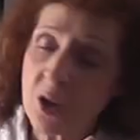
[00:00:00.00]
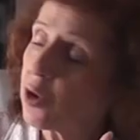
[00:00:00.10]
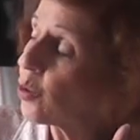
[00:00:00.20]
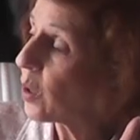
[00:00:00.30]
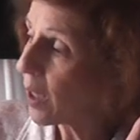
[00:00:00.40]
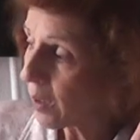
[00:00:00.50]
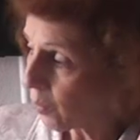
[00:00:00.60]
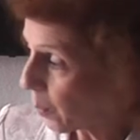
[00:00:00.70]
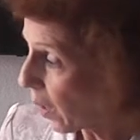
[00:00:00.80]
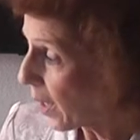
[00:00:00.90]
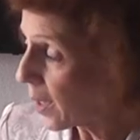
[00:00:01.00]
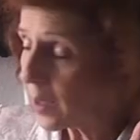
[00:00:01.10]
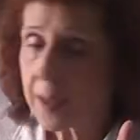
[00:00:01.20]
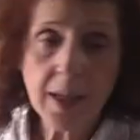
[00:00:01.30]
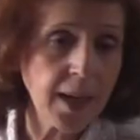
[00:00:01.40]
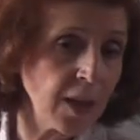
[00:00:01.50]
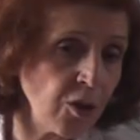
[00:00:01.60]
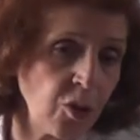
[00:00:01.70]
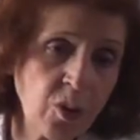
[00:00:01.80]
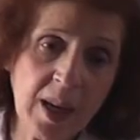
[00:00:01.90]
you can't buy
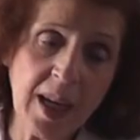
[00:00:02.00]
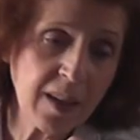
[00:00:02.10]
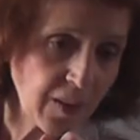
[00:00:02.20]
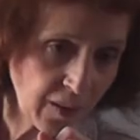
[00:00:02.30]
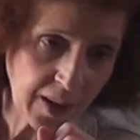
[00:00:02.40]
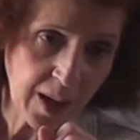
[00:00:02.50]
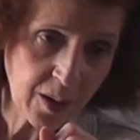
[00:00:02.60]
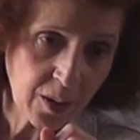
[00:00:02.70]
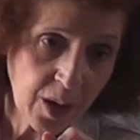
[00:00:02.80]
and you can't sell.